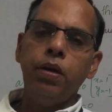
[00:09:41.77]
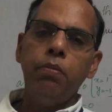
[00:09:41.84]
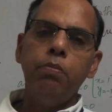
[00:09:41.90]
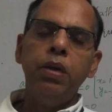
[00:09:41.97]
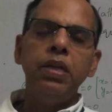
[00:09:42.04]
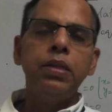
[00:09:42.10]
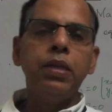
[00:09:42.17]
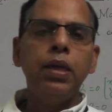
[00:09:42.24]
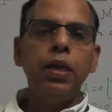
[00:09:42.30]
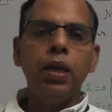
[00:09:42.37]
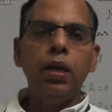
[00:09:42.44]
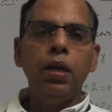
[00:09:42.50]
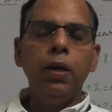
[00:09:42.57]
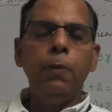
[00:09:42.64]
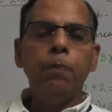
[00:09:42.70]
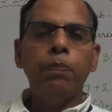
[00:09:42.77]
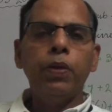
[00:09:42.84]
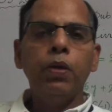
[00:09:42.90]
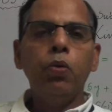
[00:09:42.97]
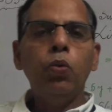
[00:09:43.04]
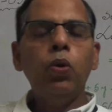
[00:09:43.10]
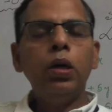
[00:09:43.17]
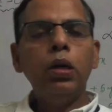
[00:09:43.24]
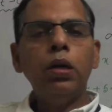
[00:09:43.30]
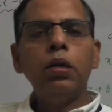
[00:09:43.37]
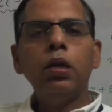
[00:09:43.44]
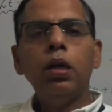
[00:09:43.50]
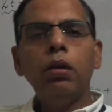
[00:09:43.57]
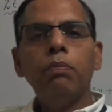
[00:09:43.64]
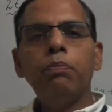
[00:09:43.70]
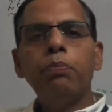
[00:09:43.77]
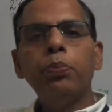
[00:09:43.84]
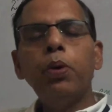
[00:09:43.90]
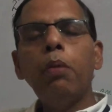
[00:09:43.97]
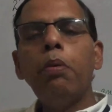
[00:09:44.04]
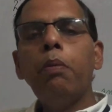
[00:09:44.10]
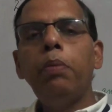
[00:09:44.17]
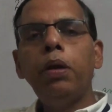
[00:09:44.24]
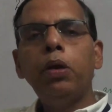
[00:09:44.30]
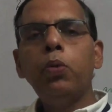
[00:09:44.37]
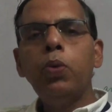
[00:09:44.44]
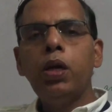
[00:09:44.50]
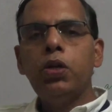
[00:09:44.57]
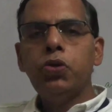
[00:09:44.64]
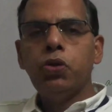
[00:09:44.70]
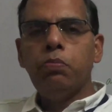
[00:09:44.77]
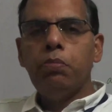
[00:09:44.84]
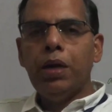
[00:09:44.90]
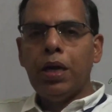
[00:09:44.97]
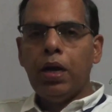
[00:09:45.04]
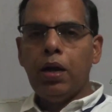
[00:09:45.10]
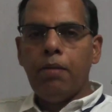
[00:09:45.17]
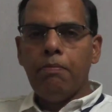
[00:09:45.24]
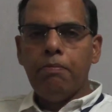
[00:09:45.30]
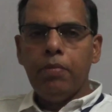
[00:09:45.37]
basically what are the probable question may come